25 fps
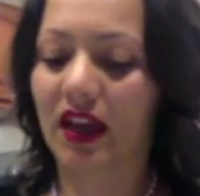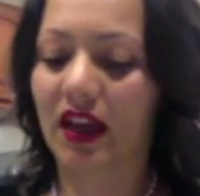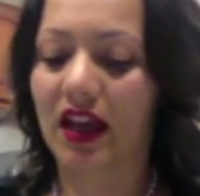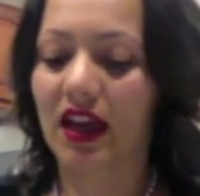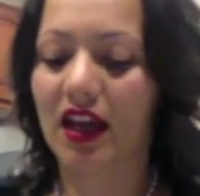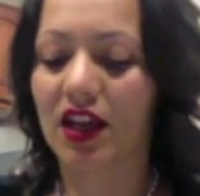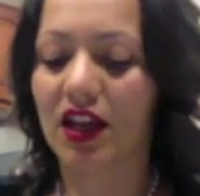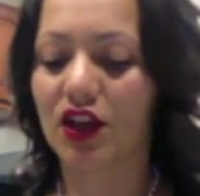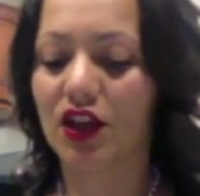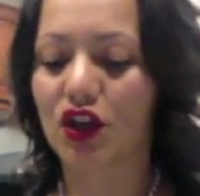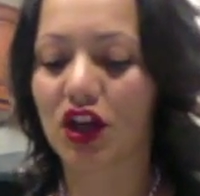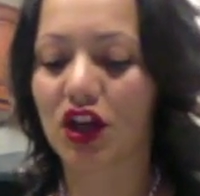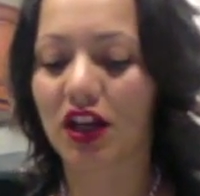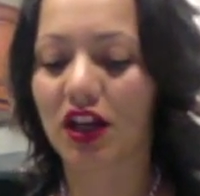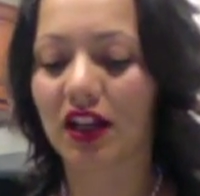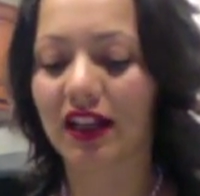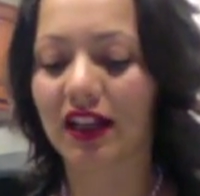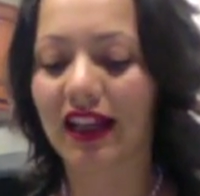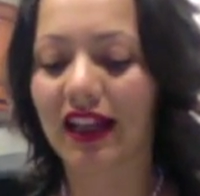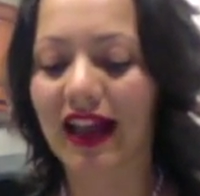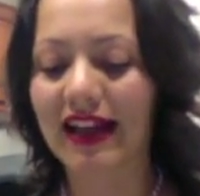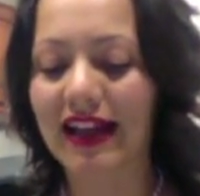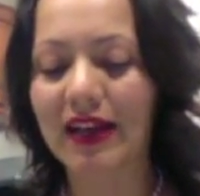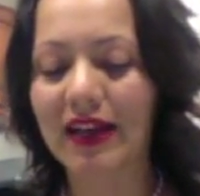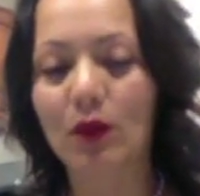and you're going to
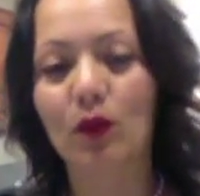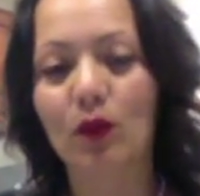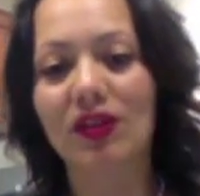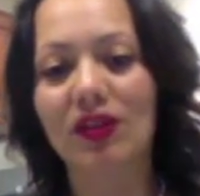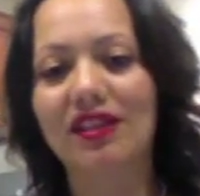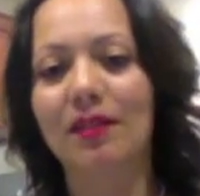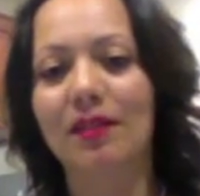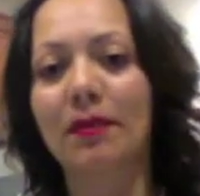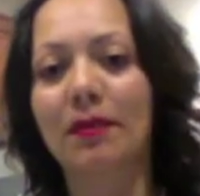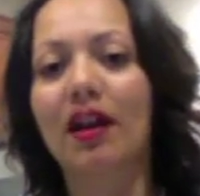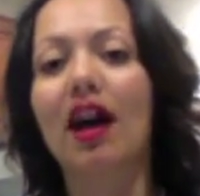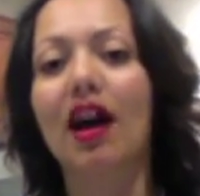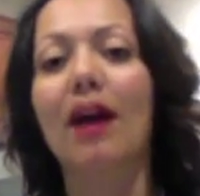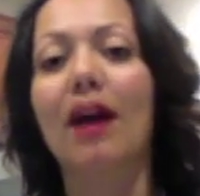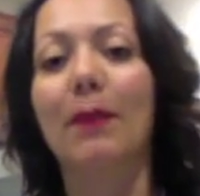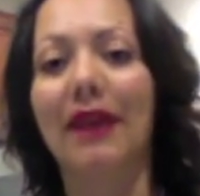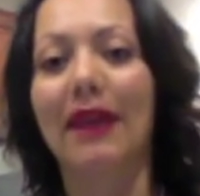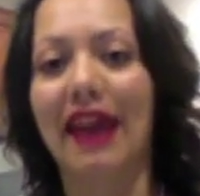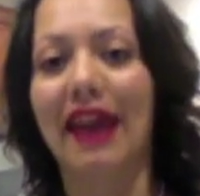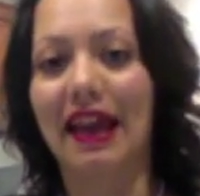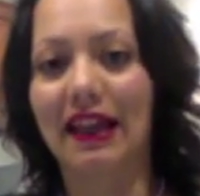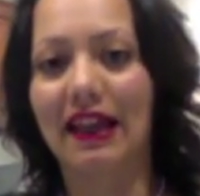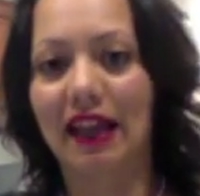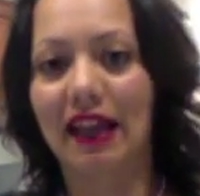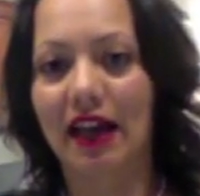line it with some
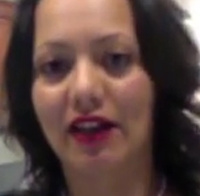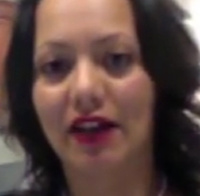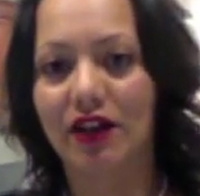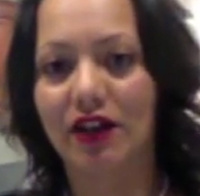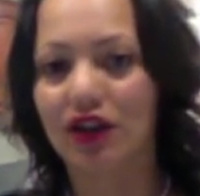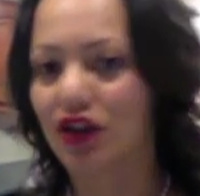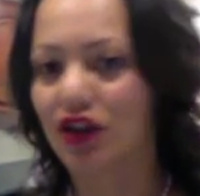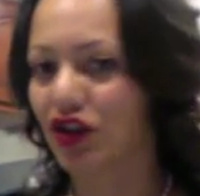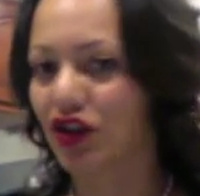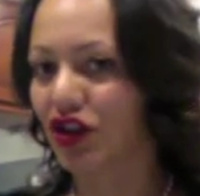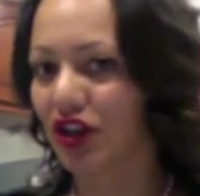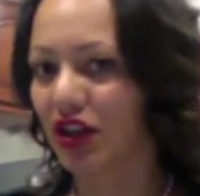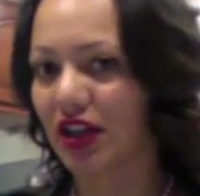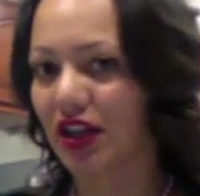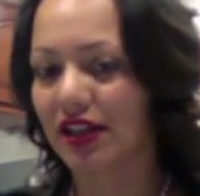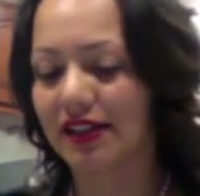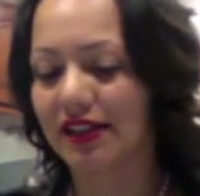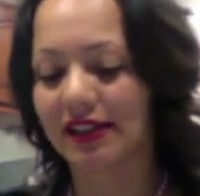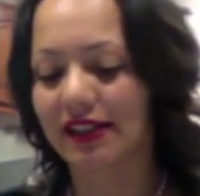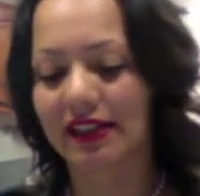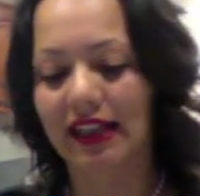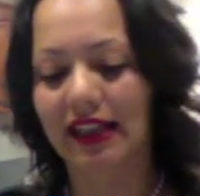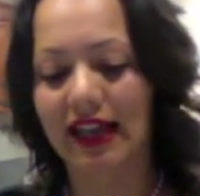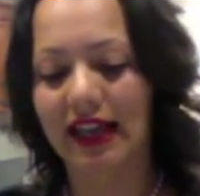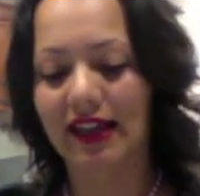cupcake liners,
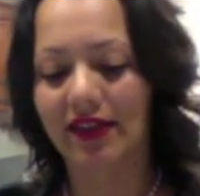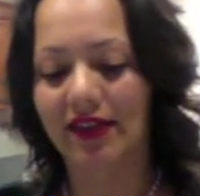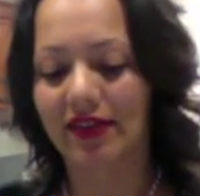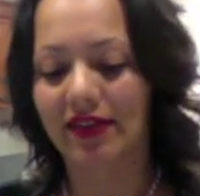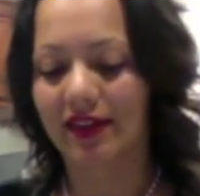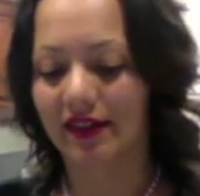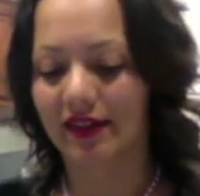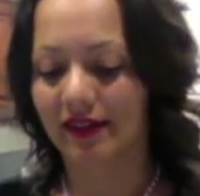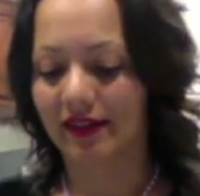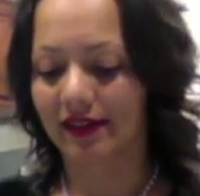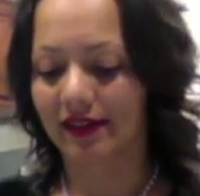just like this.